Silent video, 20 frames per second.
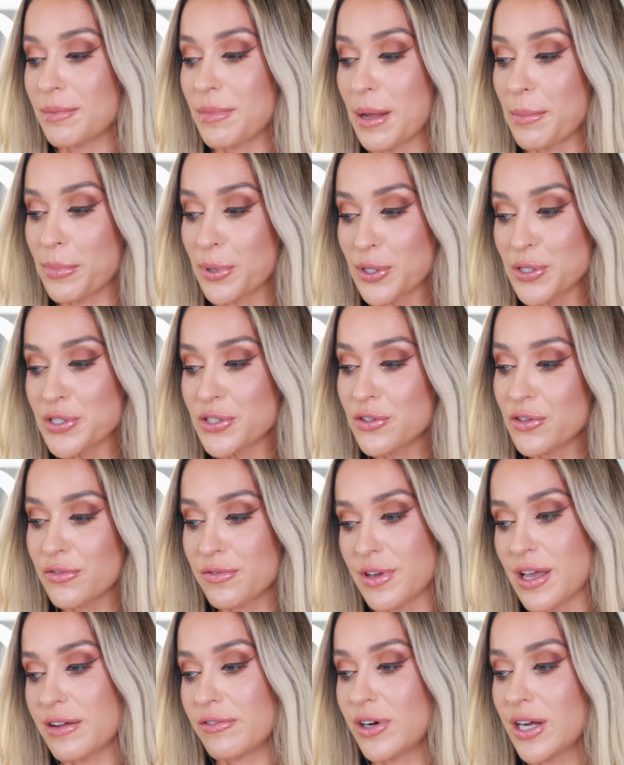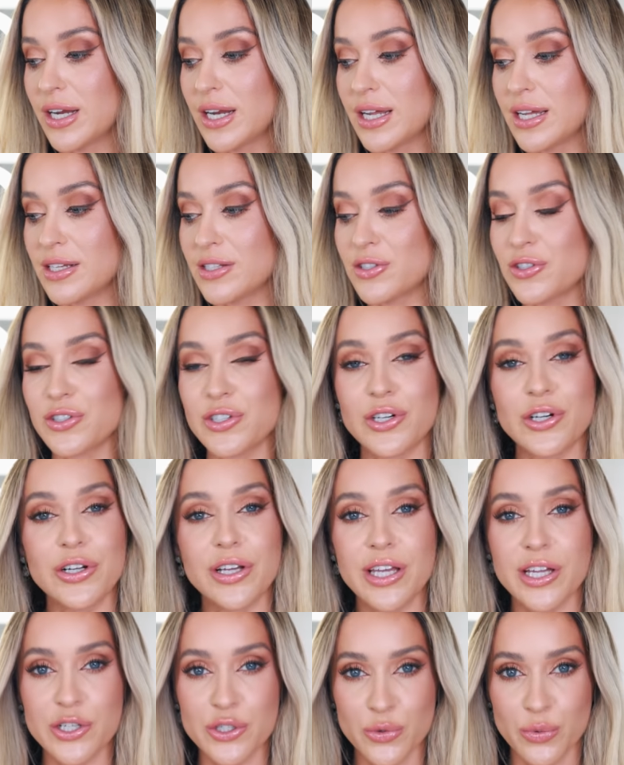My personal favorite is
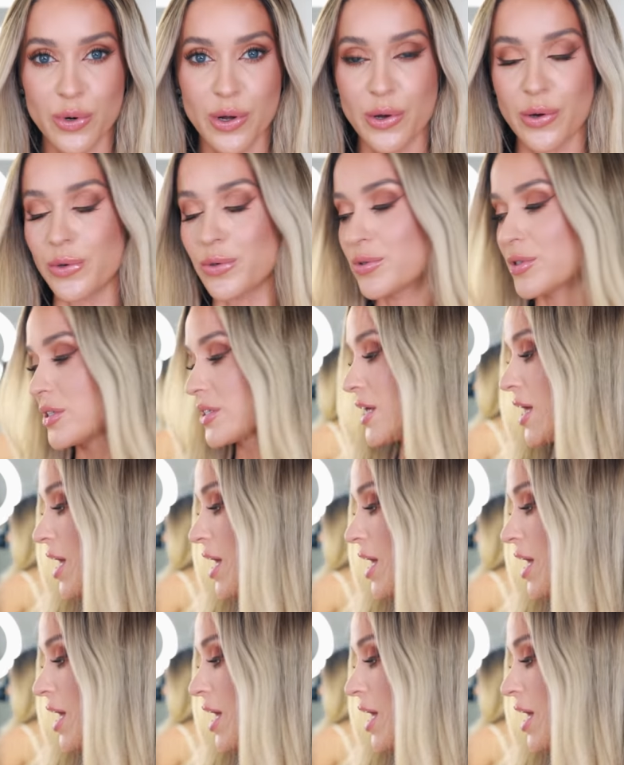Turkish Rose.